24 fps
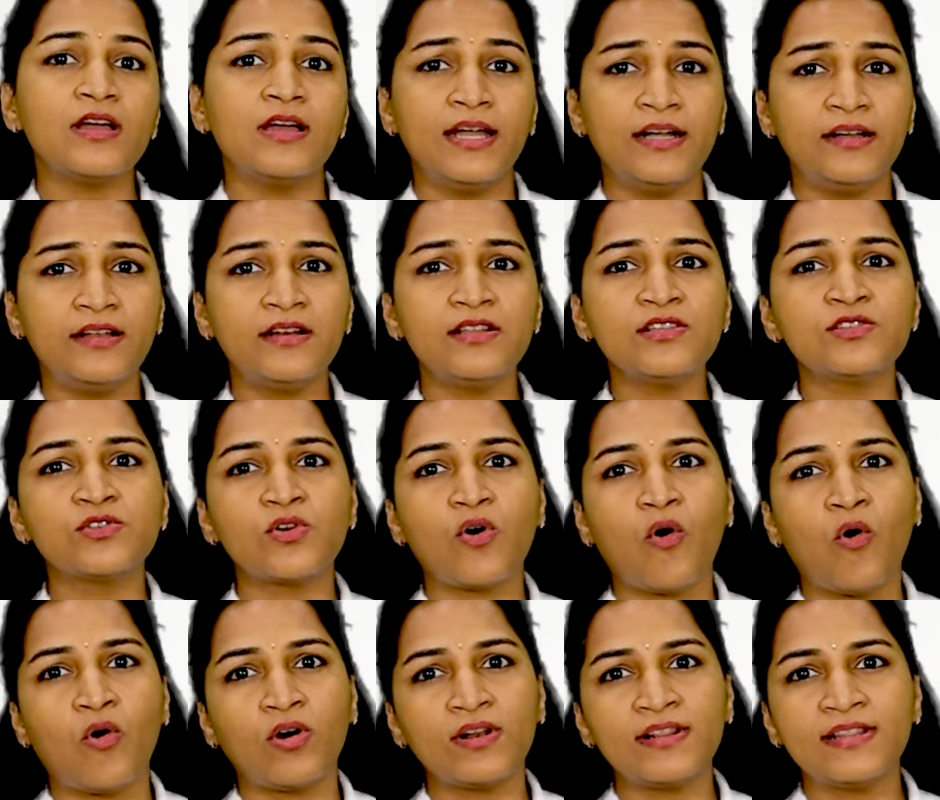address
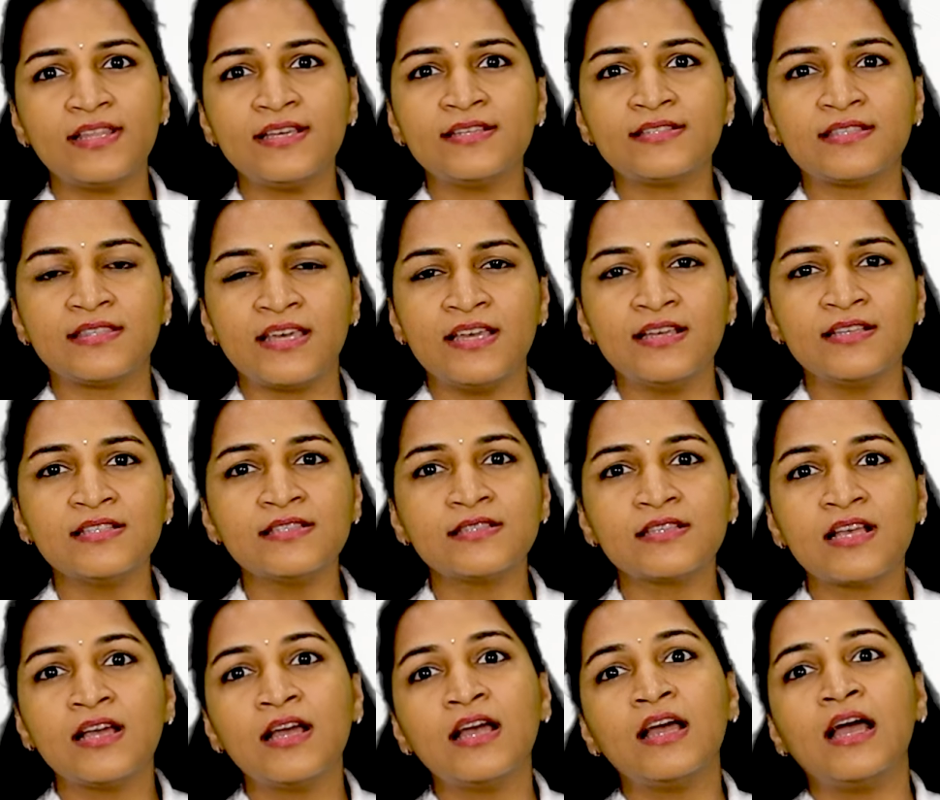all these
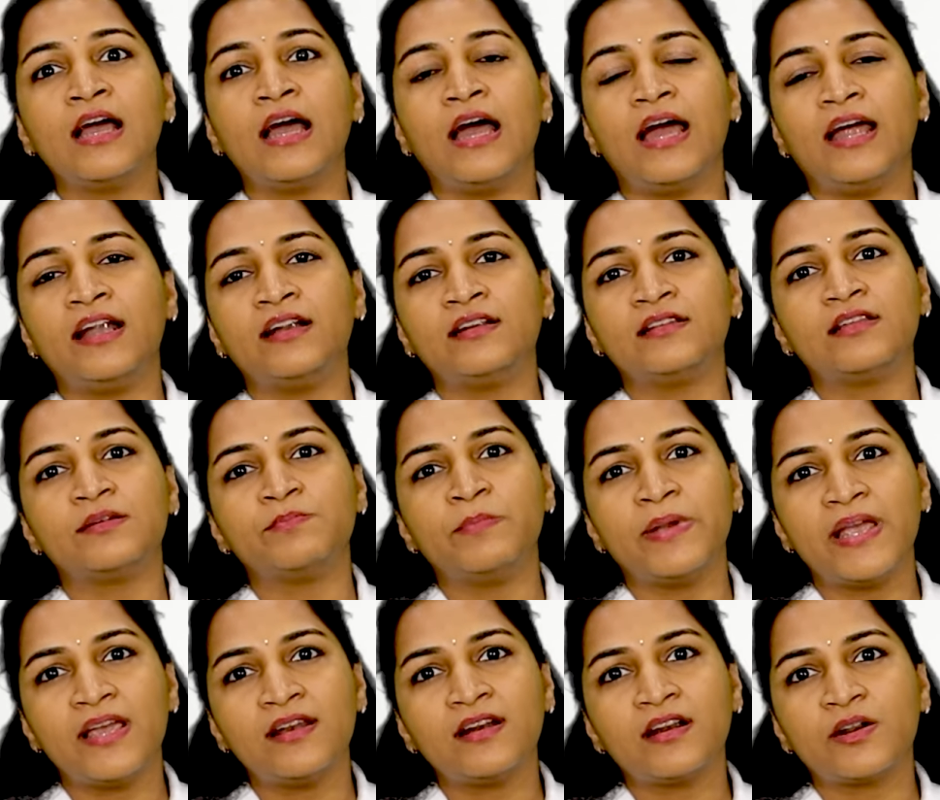things, and the
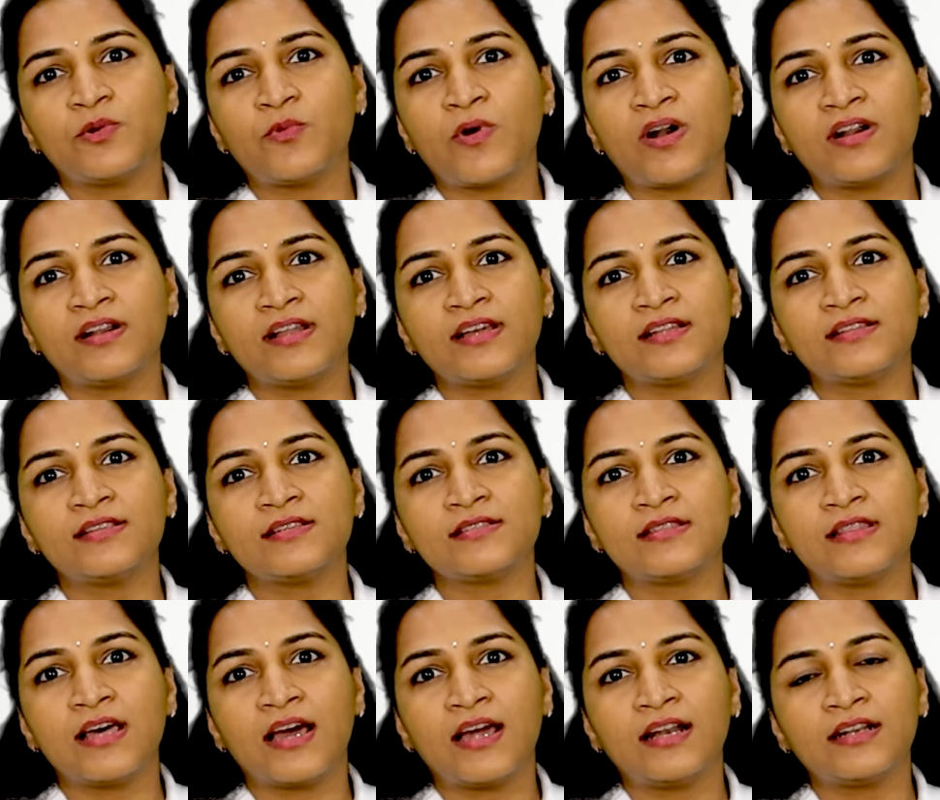main advantage
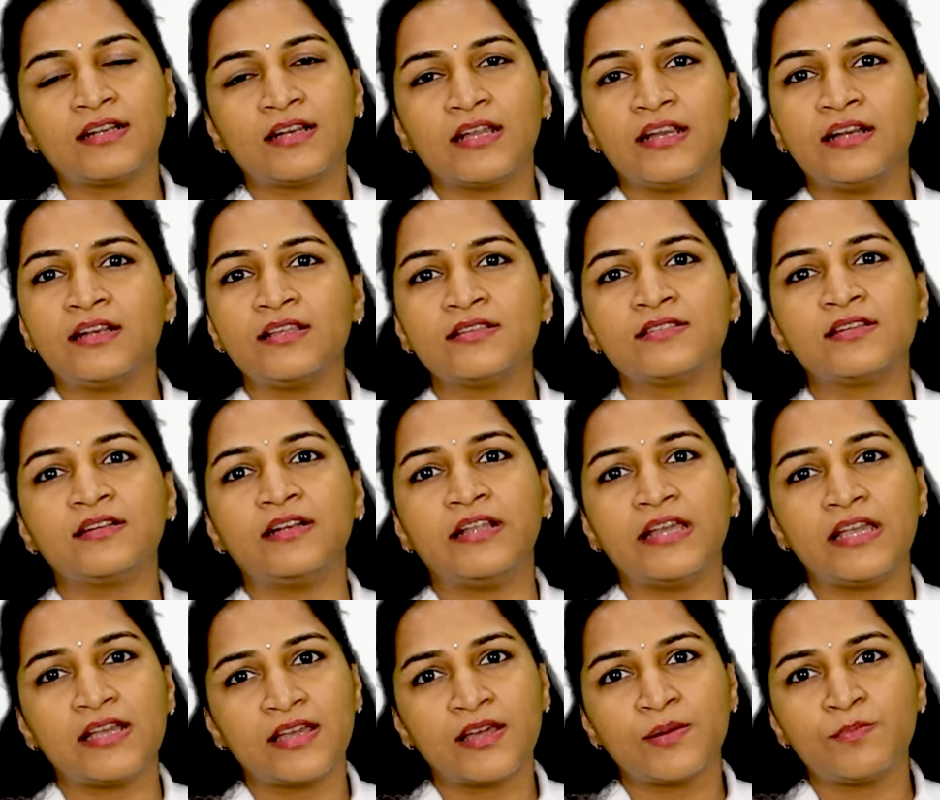is that it is a
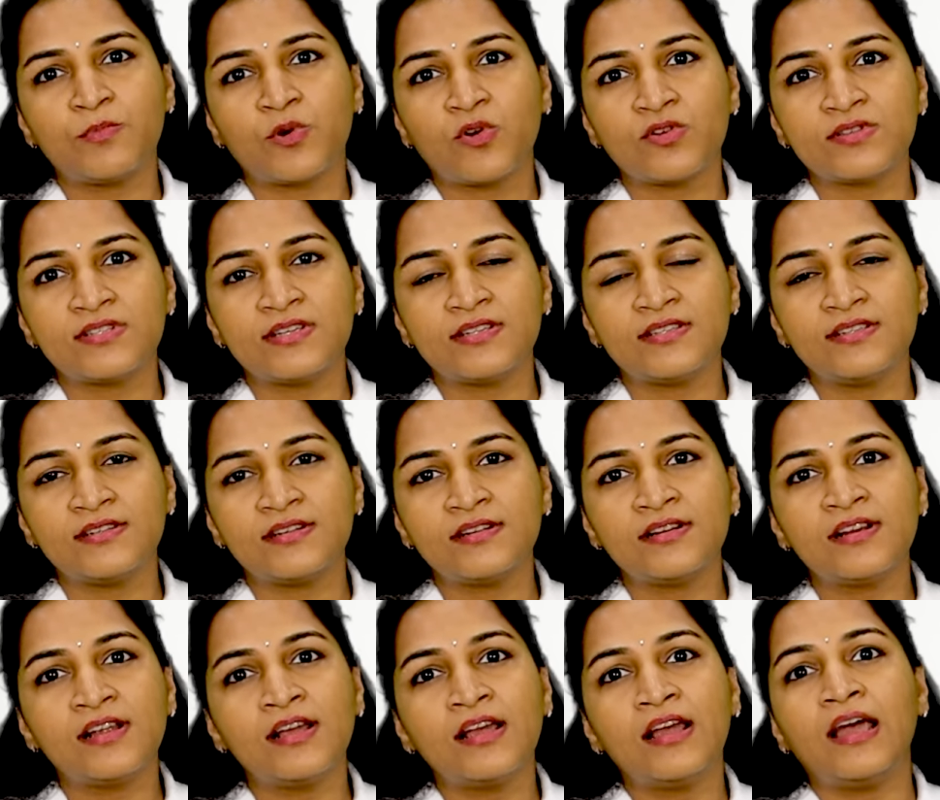day care
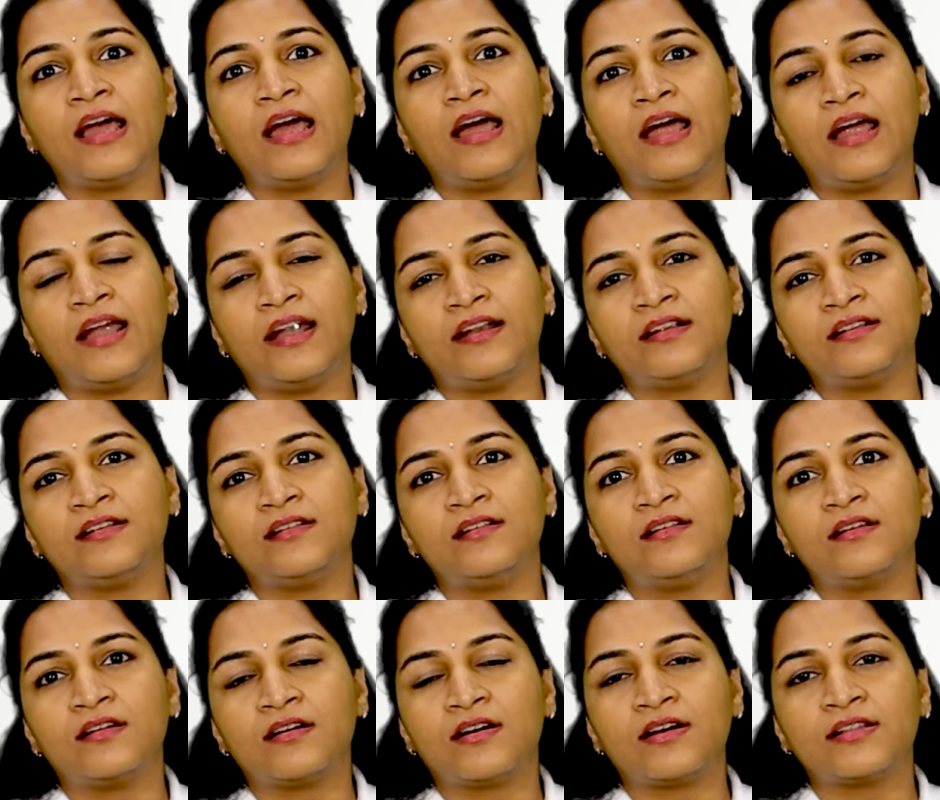procedure
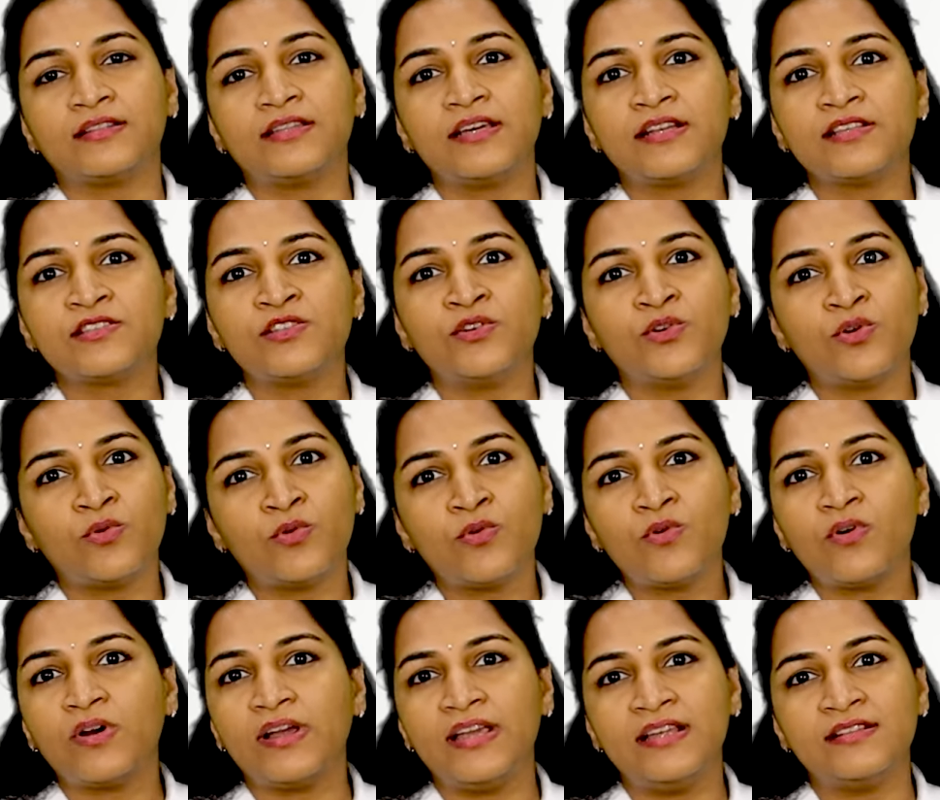and there is
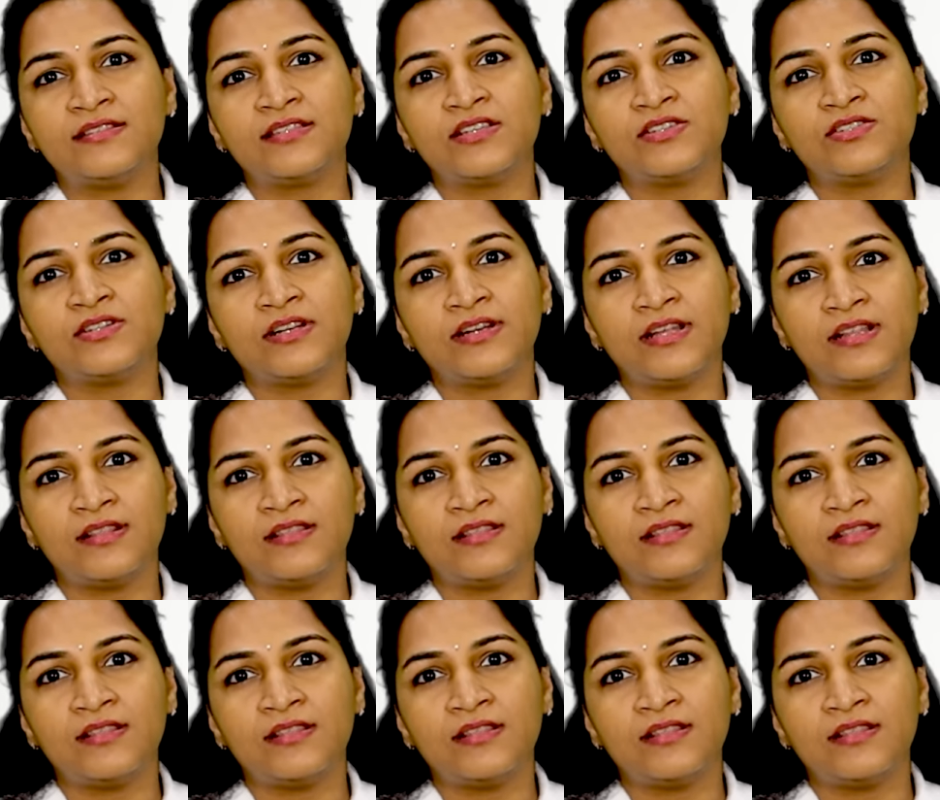no incision